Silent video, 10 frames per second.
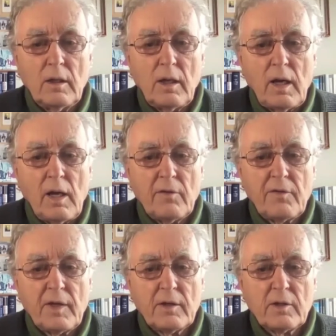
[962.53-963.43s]
I
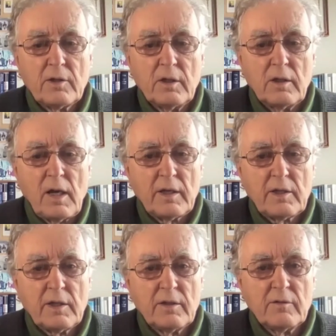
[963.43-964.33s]
think I
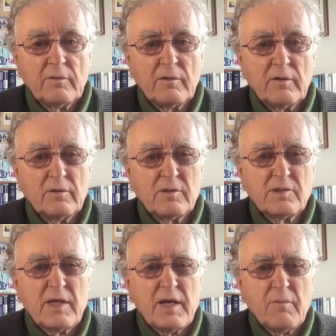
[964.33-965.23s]
can
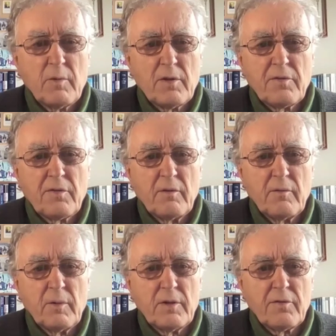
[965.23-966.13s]
say with
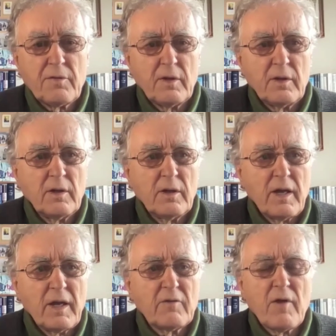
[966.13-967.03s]

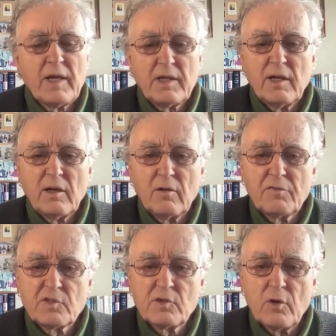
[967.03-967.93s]
a great deal of
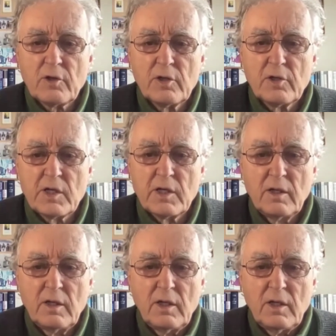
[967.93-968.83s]
certainty
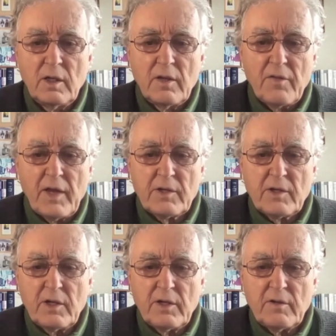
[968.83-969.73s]
that
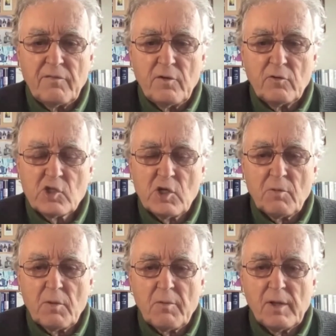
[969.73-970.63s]
in the future
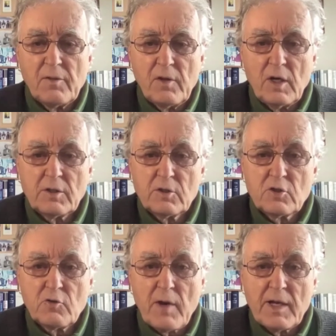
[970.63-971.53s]
we will not
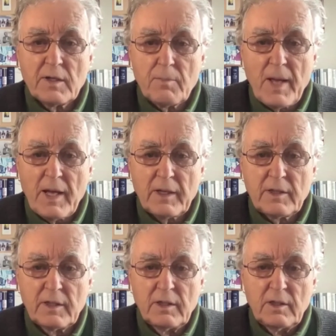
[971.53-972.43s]
trend back
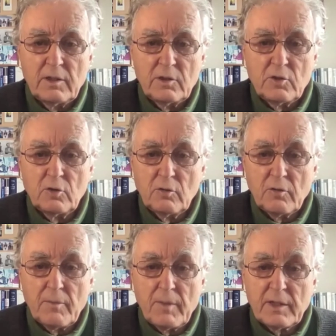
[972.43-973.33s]
to
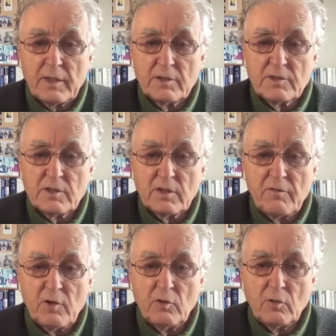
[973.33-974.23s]
the mechanistic
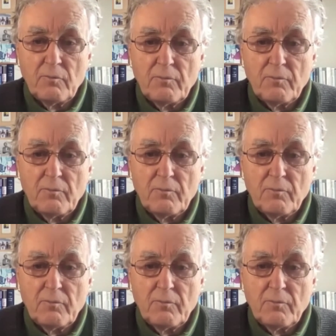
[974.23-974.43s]
view.